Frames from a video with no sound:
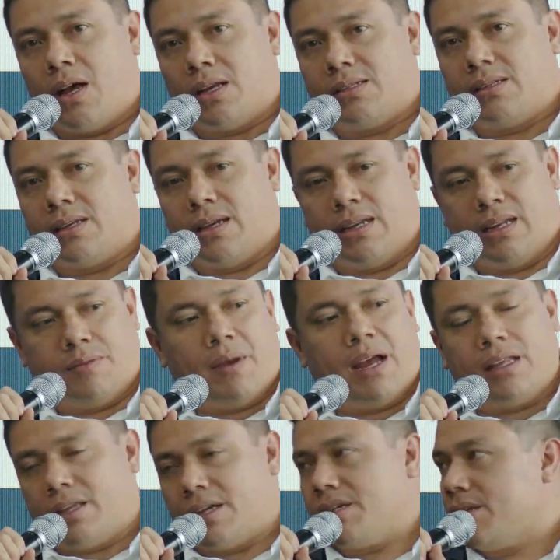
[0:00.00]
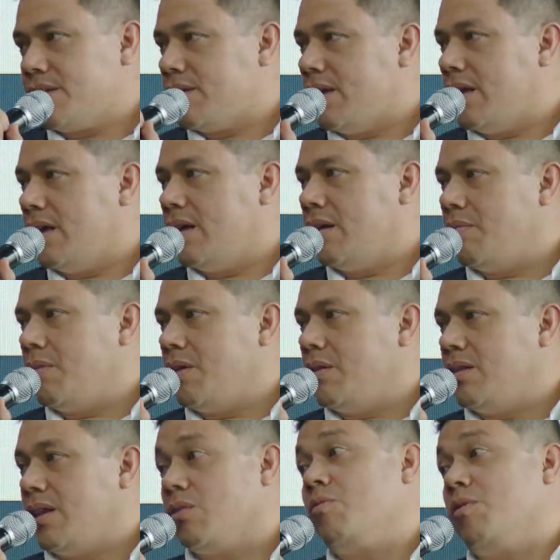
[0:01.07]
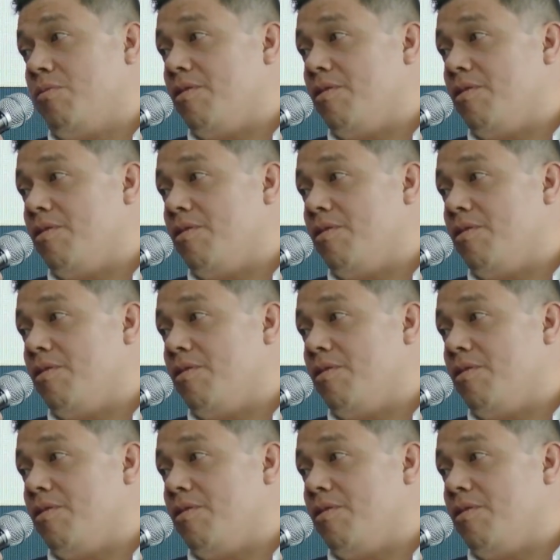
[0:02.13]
as an advantage that we